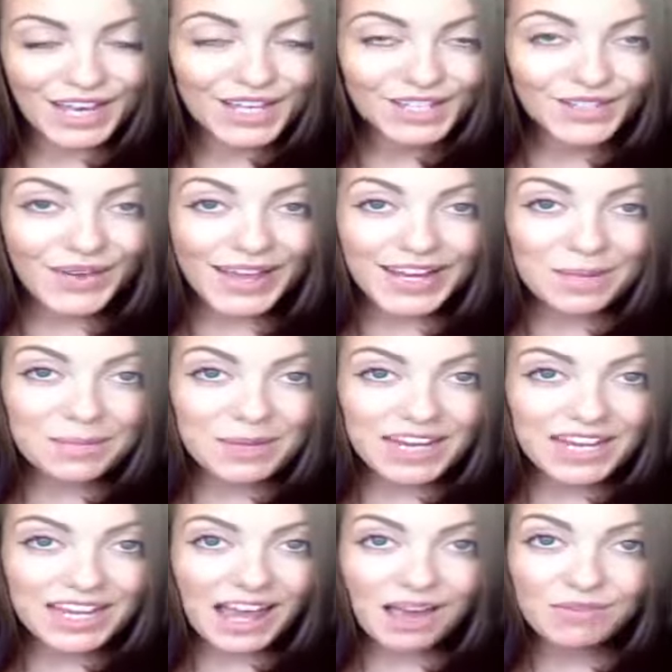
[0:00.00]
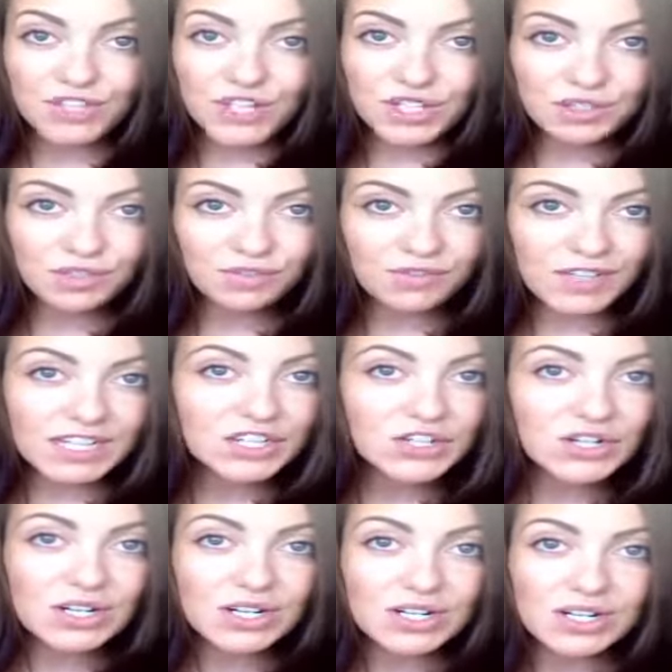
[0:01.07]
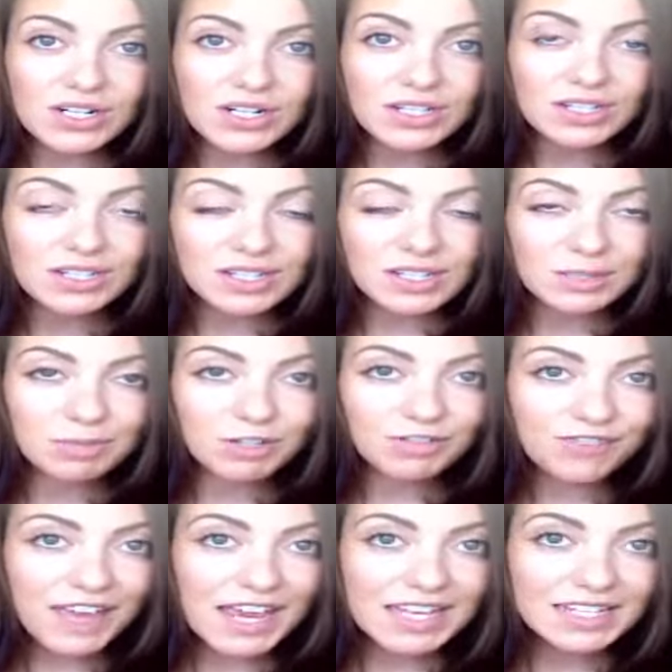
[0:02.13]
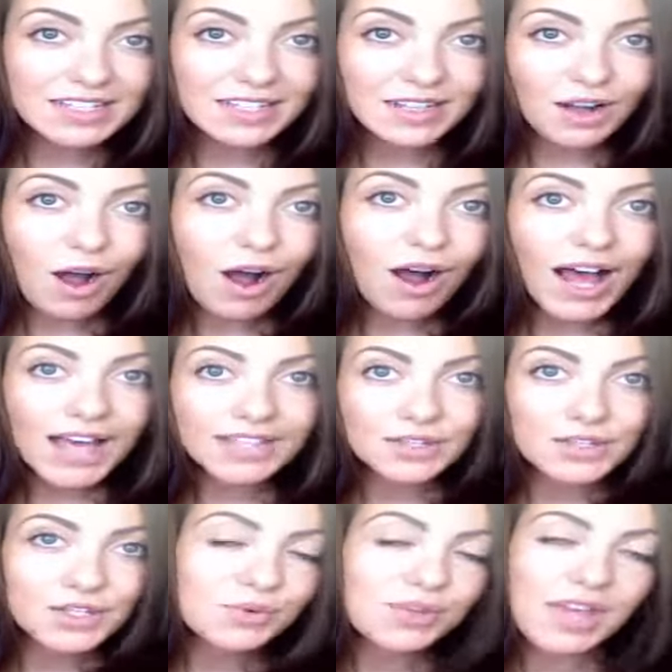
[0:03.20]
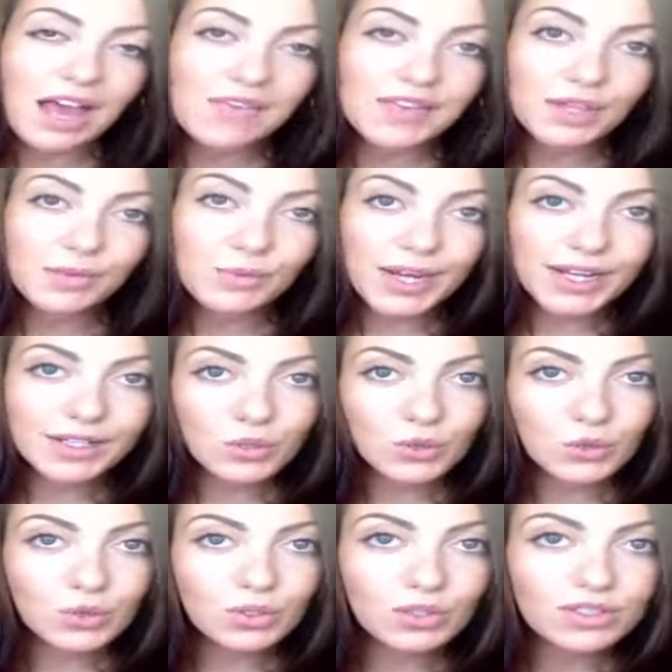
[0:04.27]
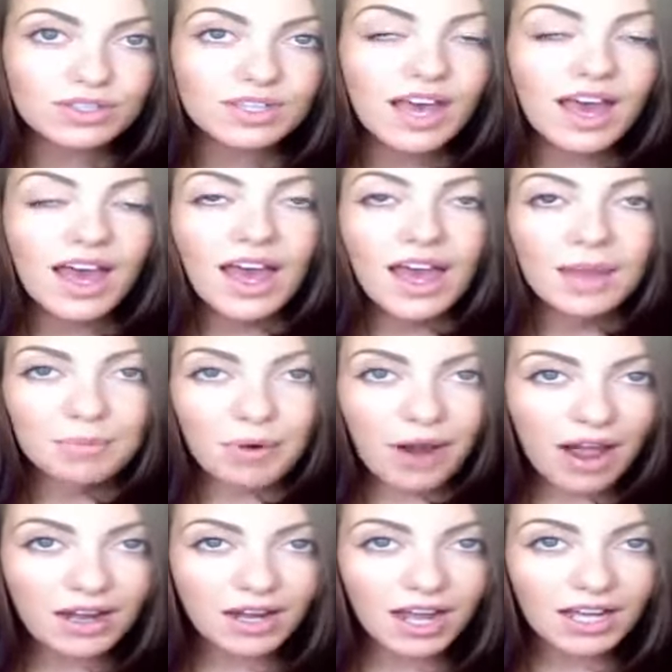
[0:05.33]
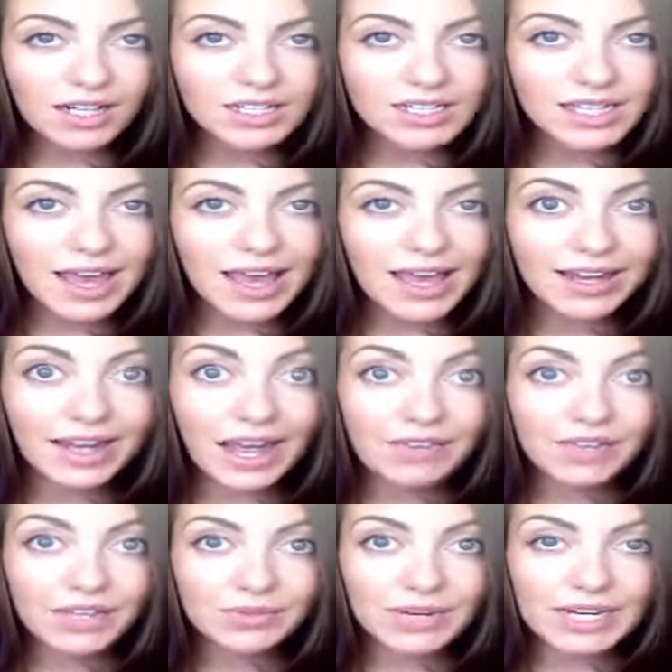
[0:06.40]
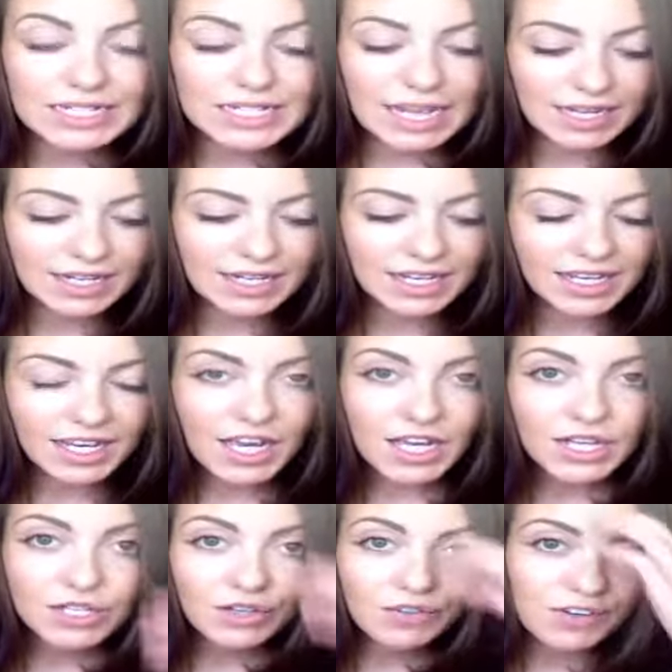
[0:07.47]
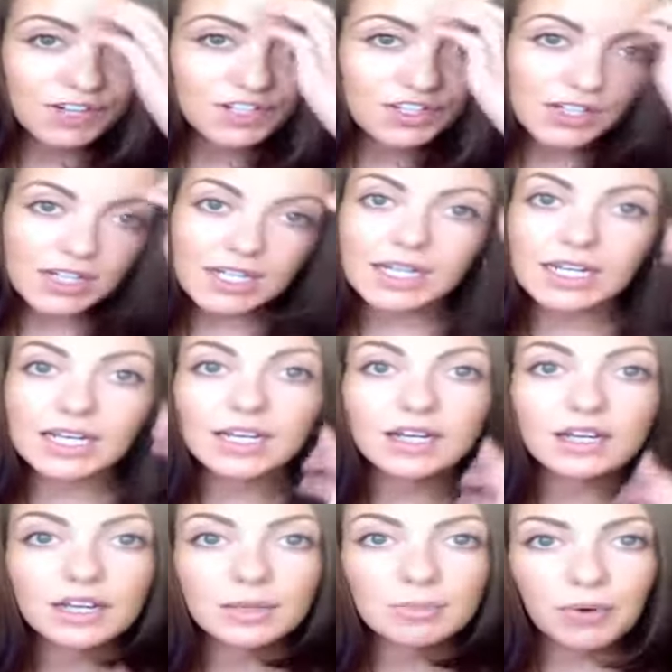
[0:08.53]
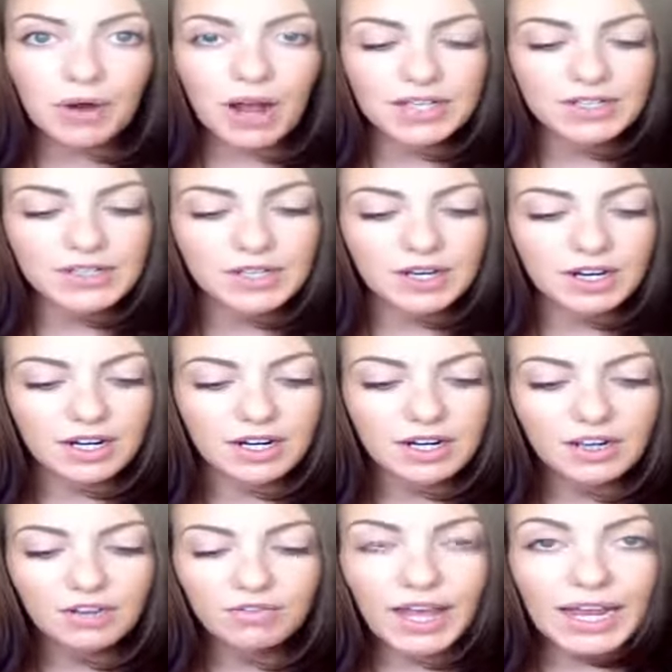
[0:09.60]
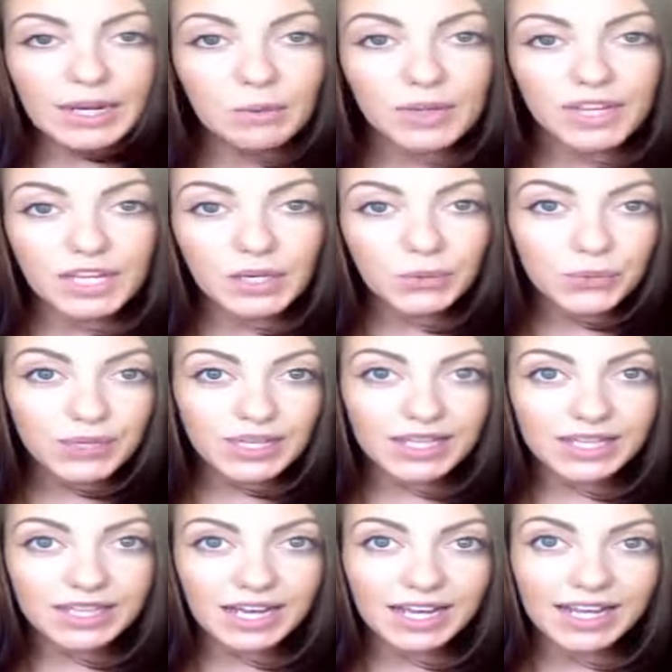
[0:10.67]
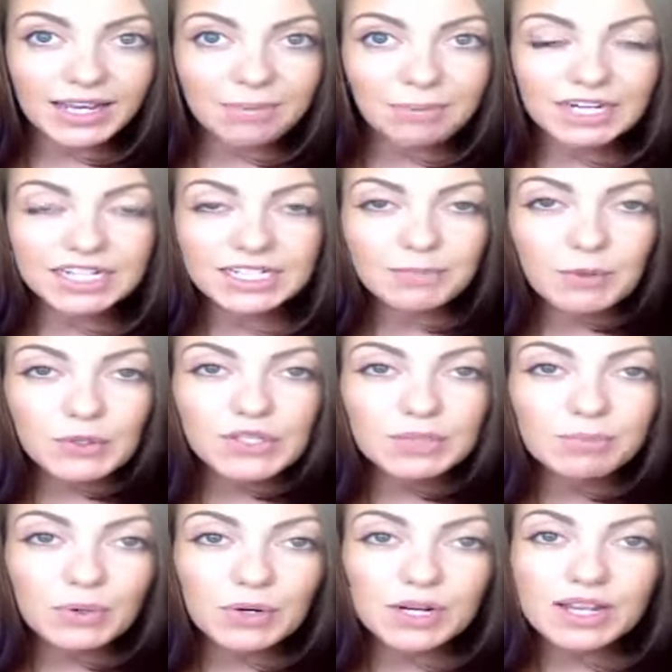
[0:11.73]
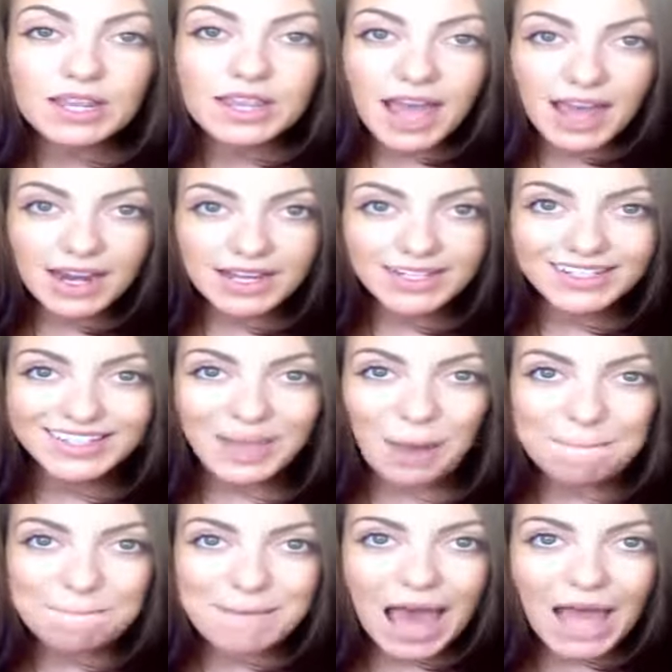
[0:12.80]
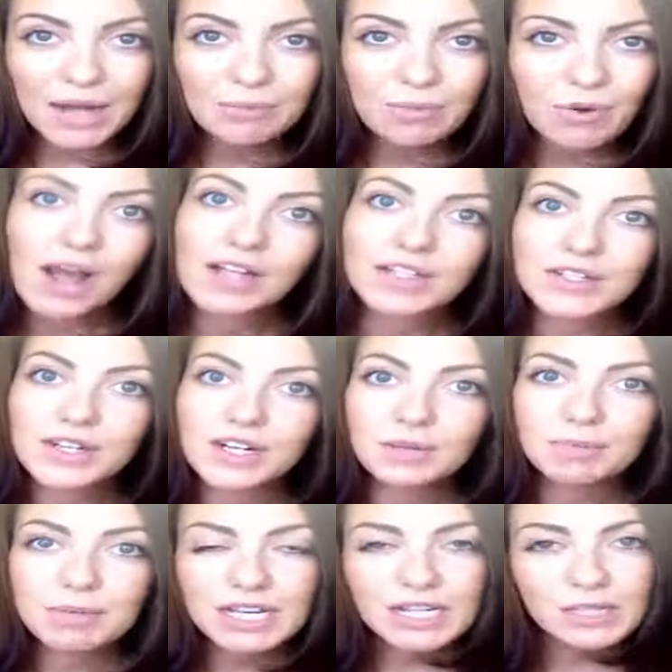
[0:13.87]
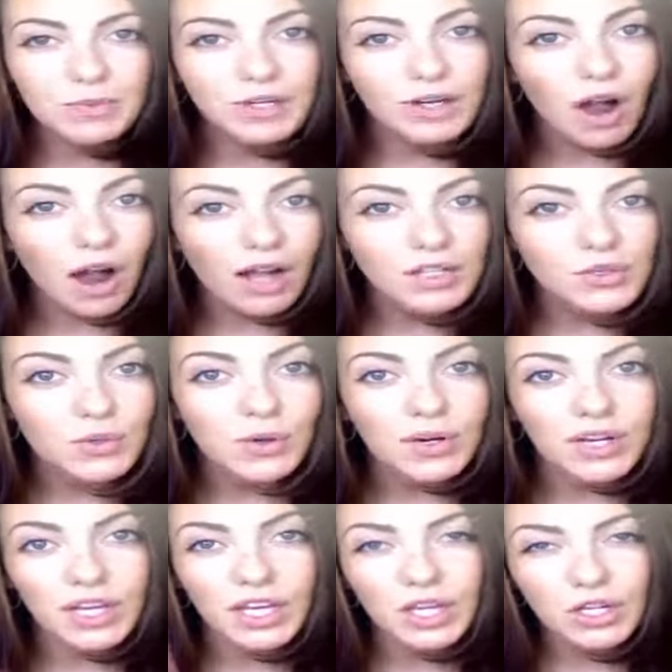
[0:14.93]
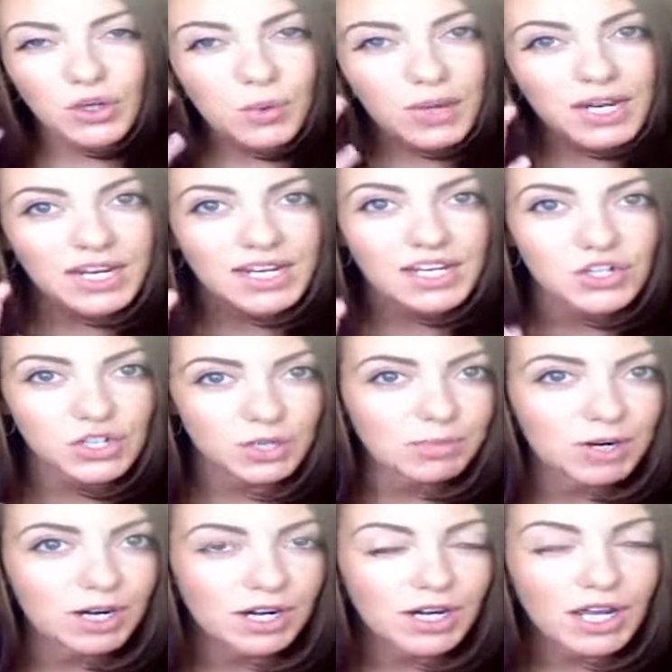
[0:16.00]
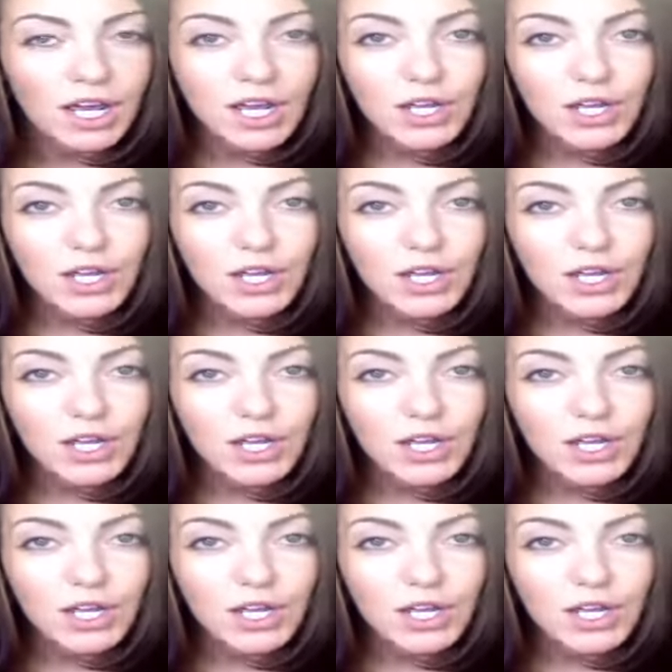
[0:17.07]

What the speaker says: So anybody can have chiseled features, a slimmer face. It all has to do with having the right tools and products and having the right technique. So first you're going to need a good bronzer. Find one that you really like, but it's most important that it's a matte bronzer, because when contouring you don't want any shimmer.